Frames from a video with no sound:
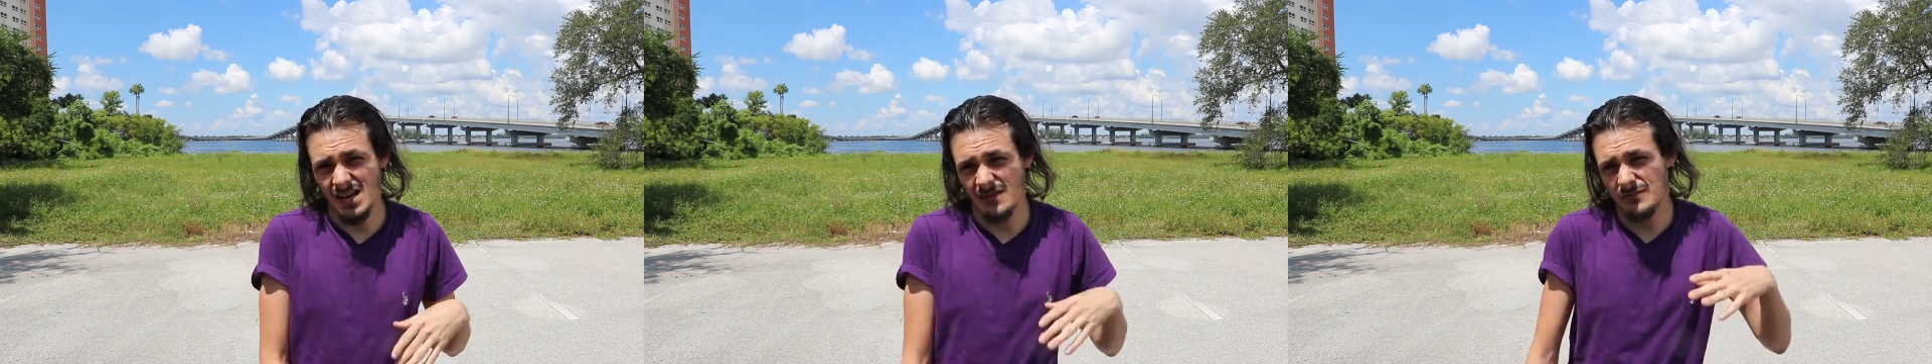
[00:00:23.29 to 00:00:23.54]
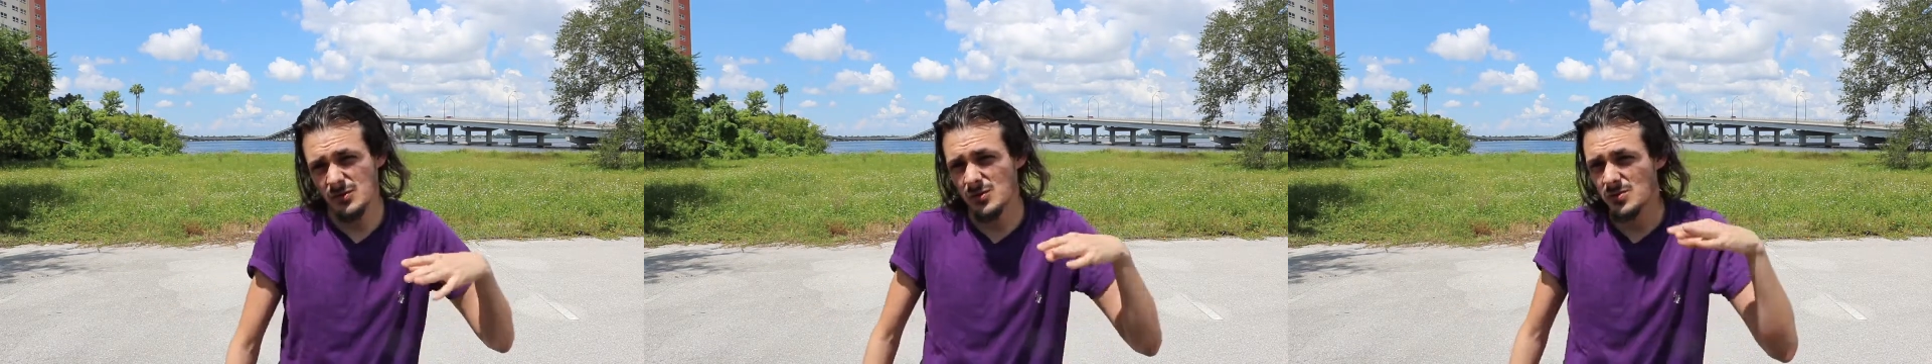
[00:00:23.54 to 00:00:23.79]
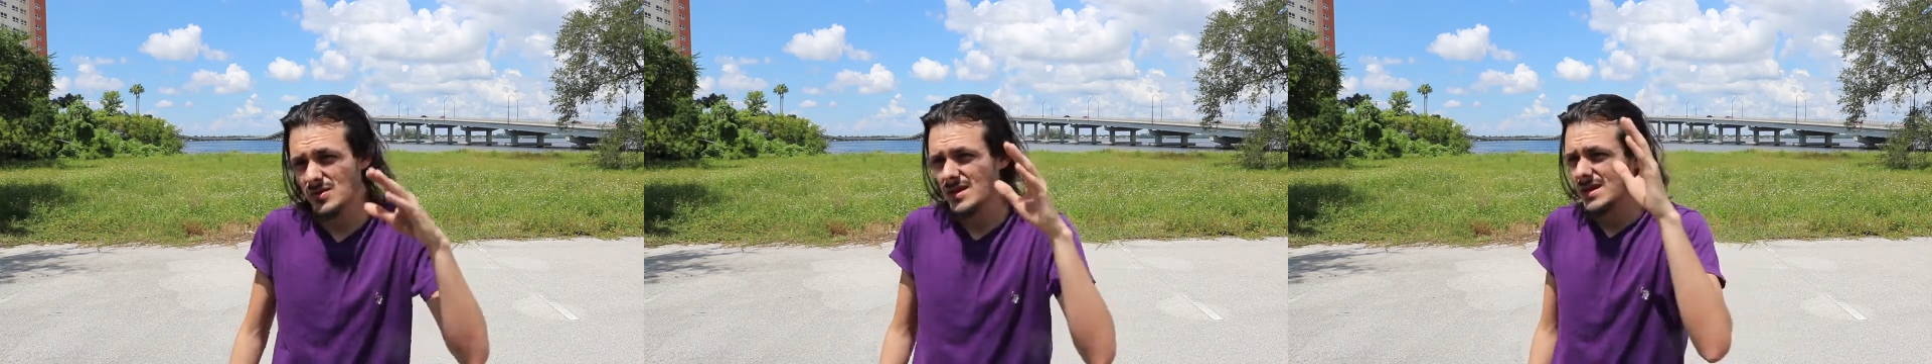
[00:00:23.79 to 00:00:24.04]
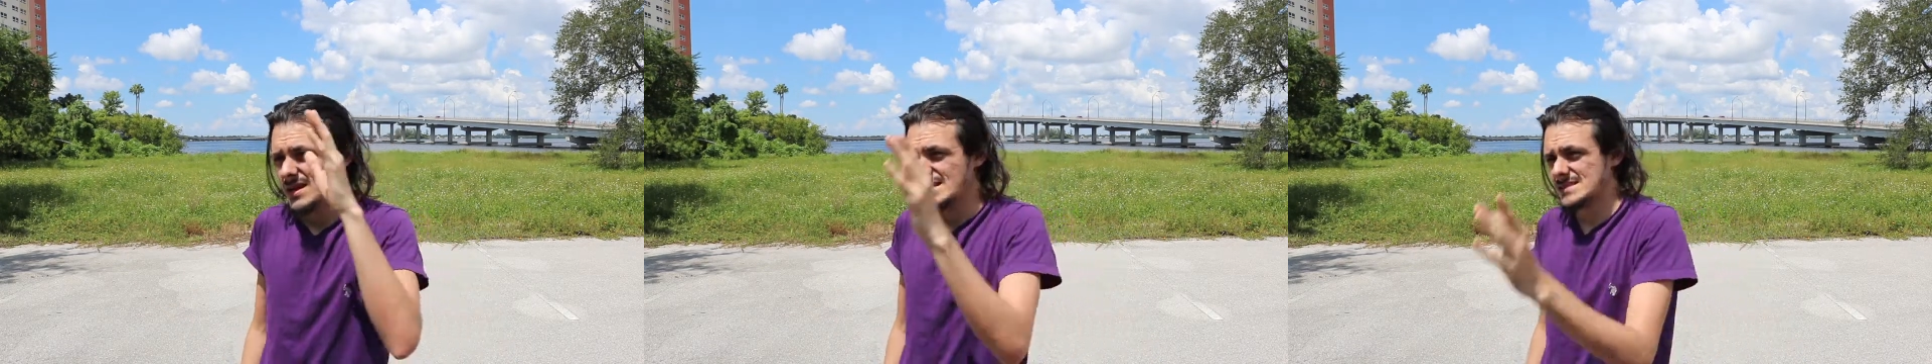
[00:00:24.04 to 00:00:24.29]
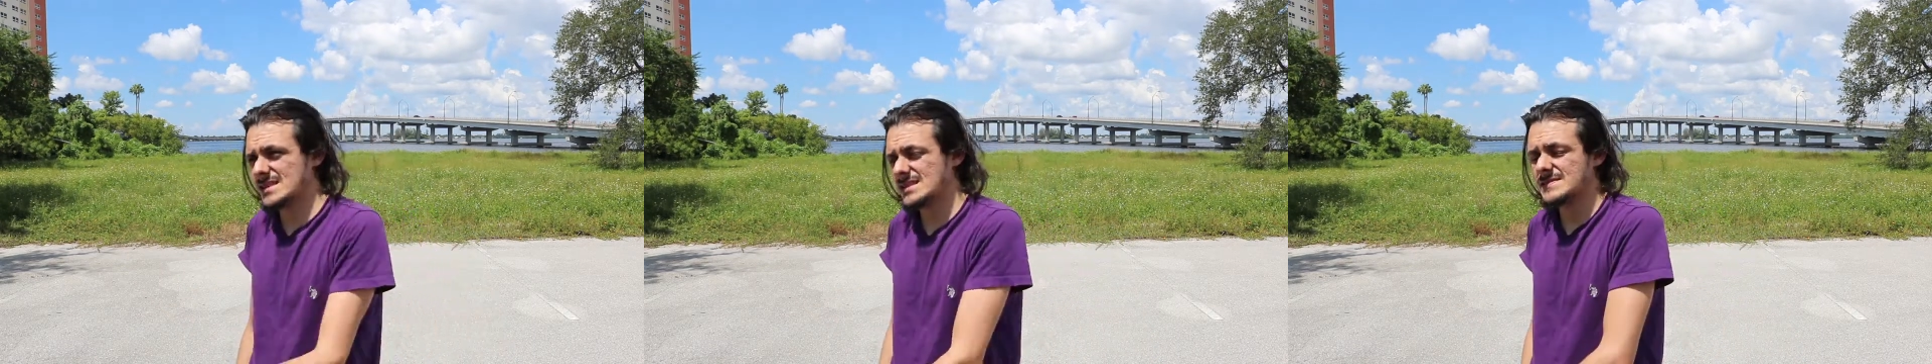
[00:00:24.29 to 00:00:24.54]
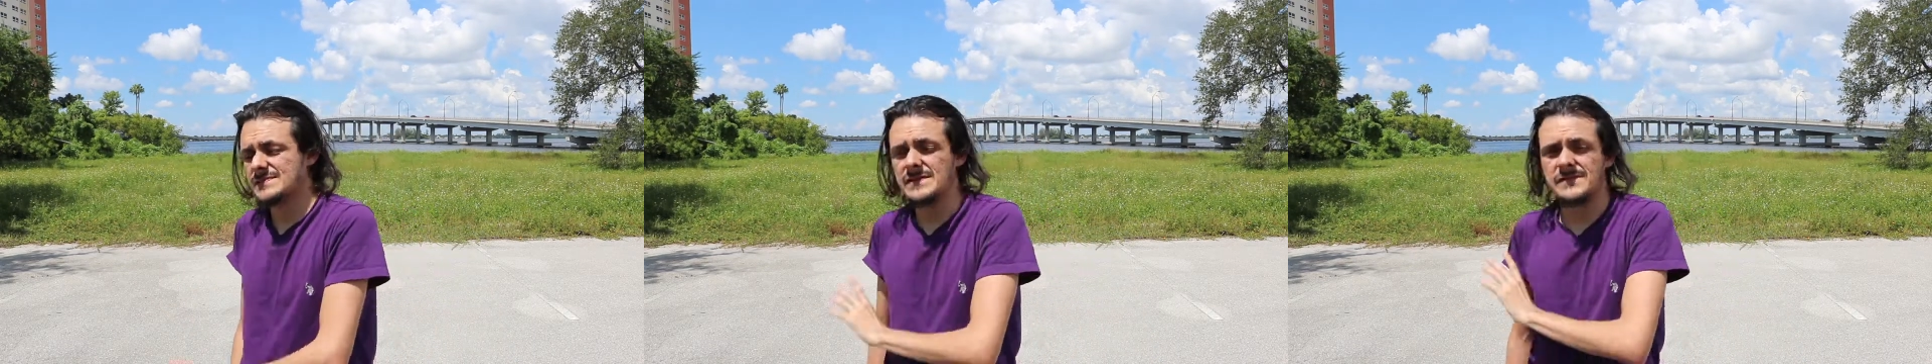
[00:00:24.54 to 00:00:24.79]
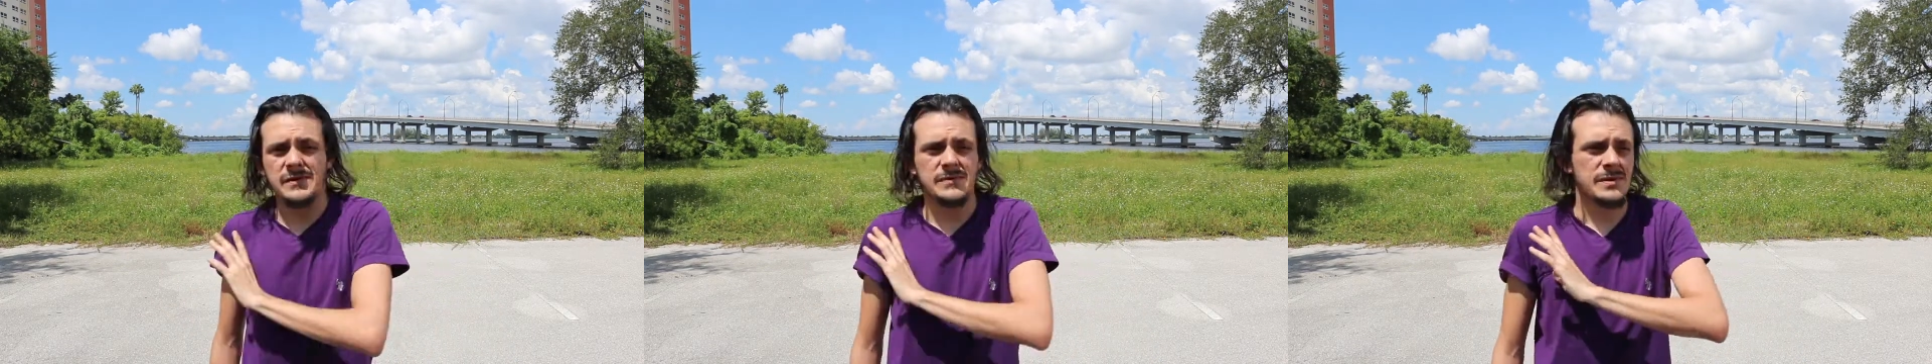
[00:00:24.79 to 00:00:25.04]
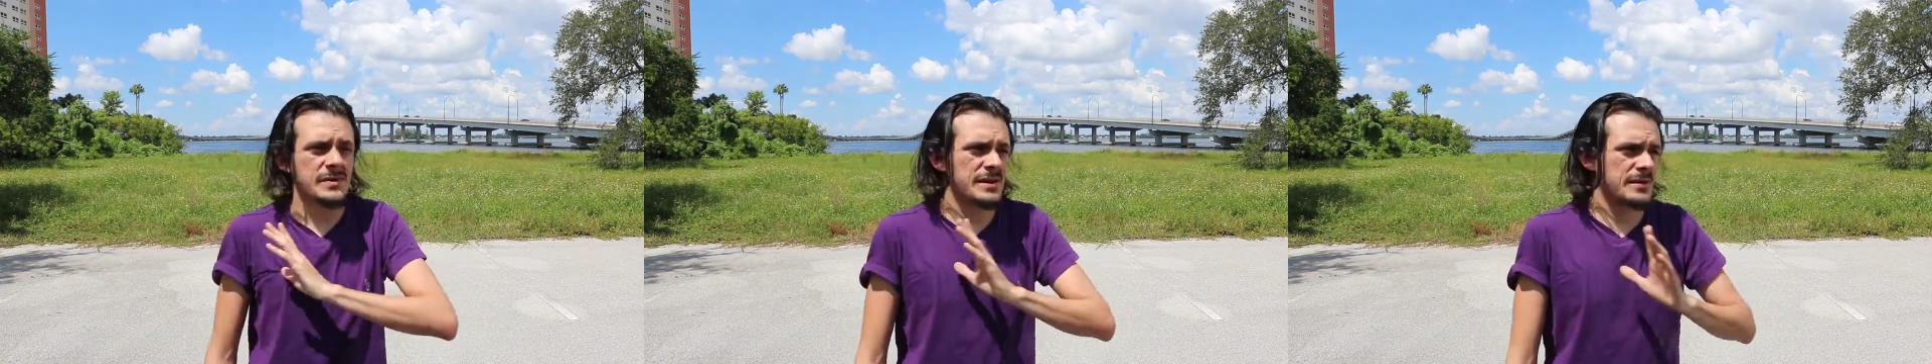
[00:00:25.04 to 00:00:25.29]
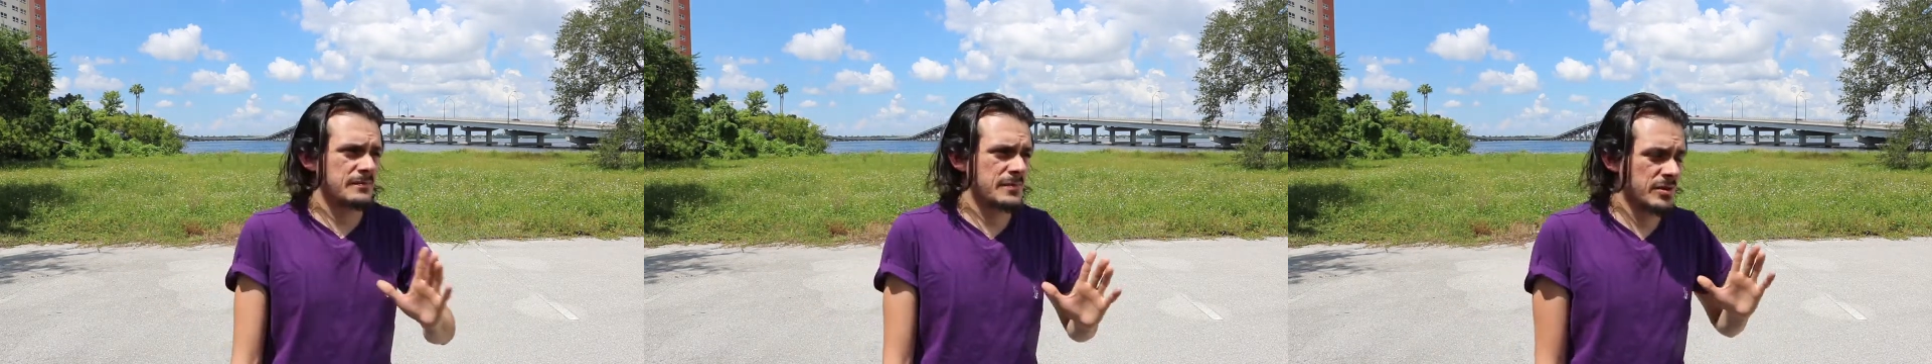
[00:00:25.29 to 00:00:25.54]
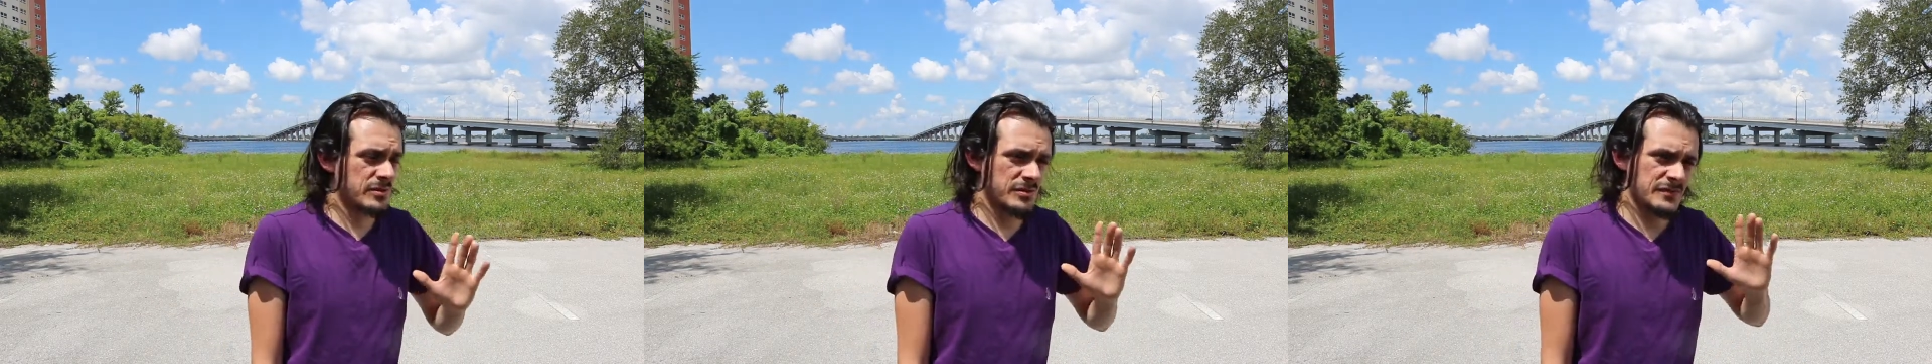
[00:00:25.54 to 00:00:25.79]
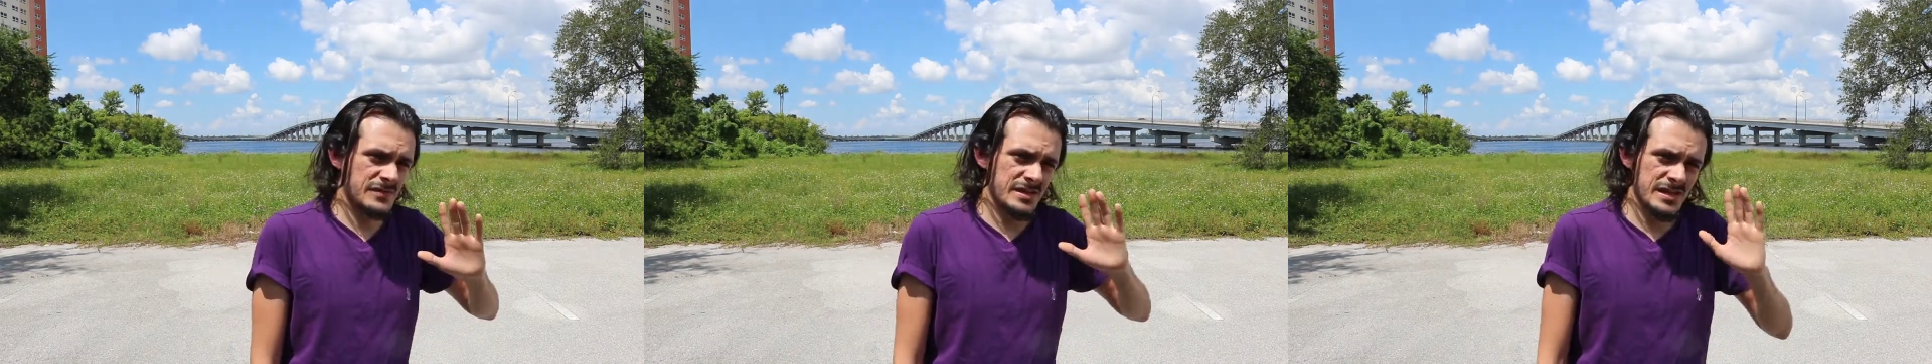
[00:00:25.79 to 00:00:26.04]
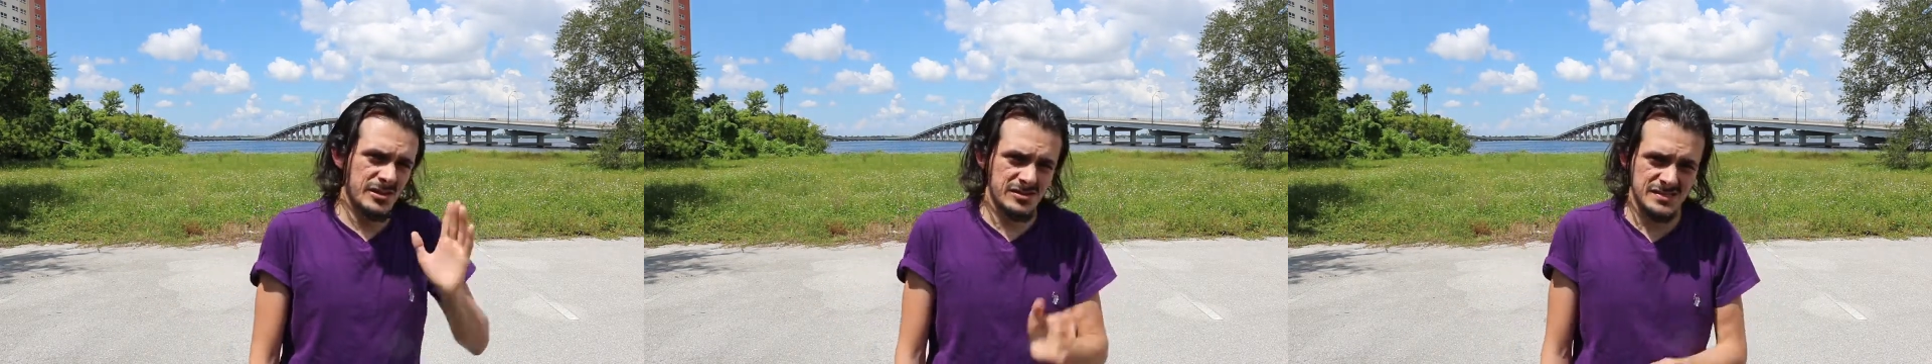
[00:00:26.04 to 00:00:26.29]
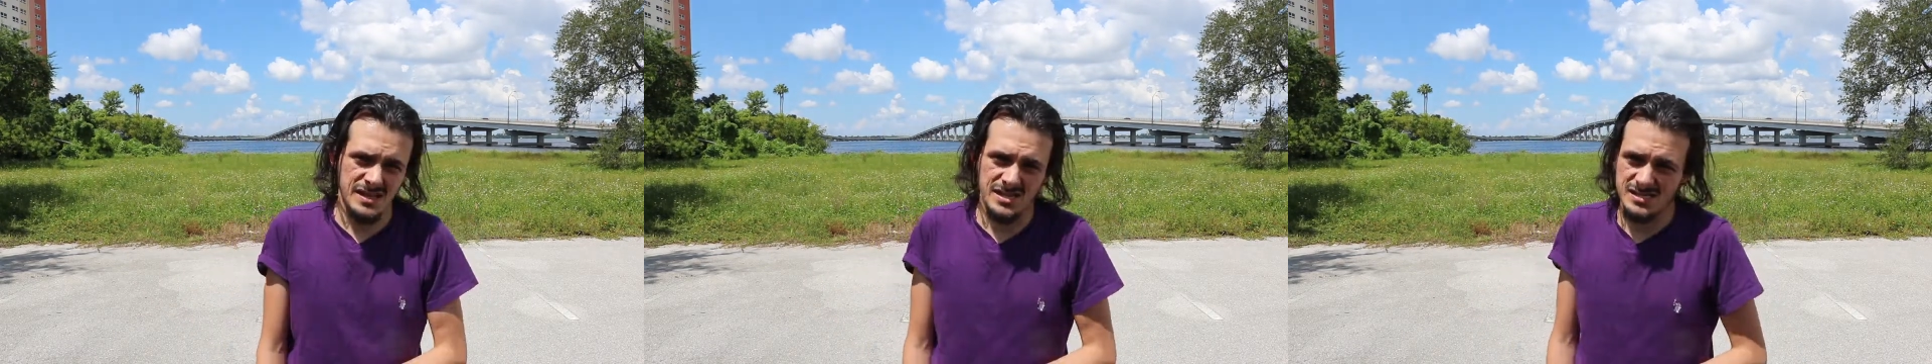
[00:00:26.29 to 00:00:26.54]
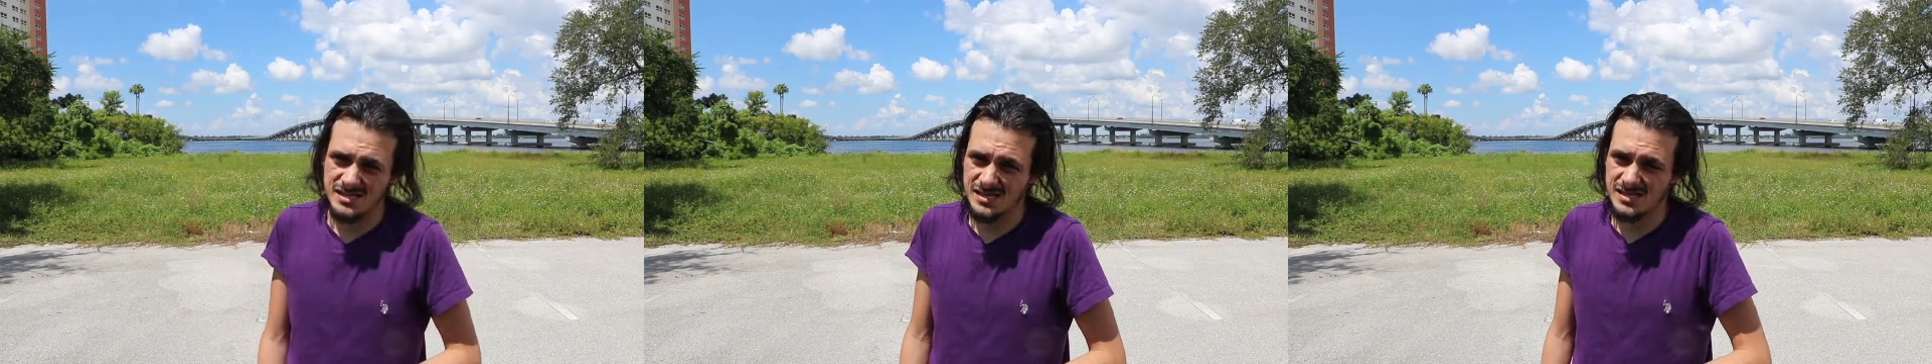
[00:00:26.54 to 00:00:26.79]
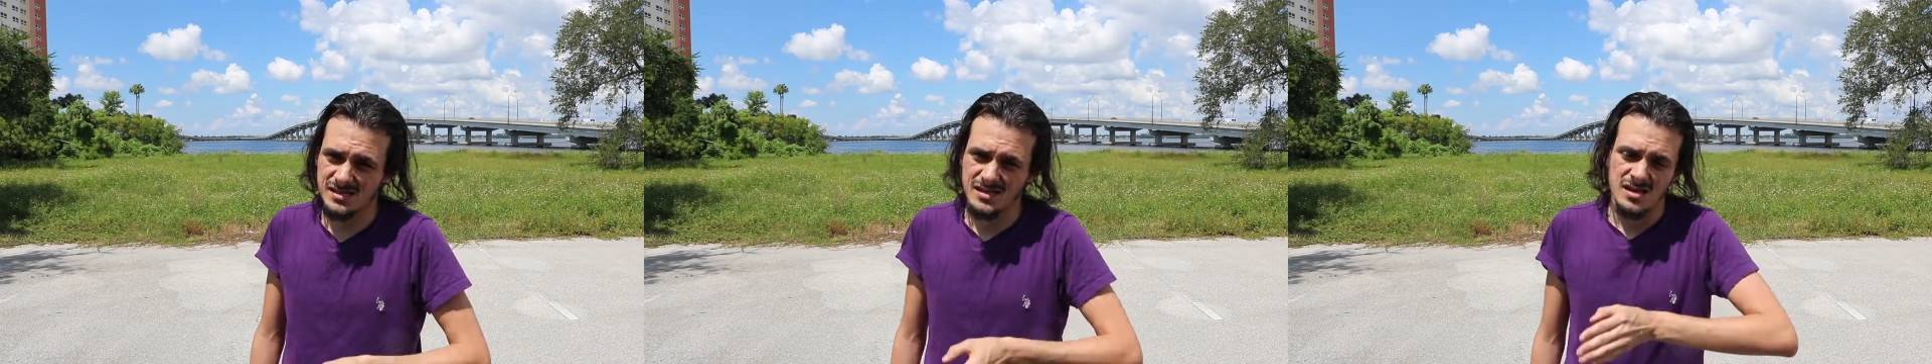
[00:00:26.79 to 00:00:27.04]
I flew 6 feet from the middle of the intersection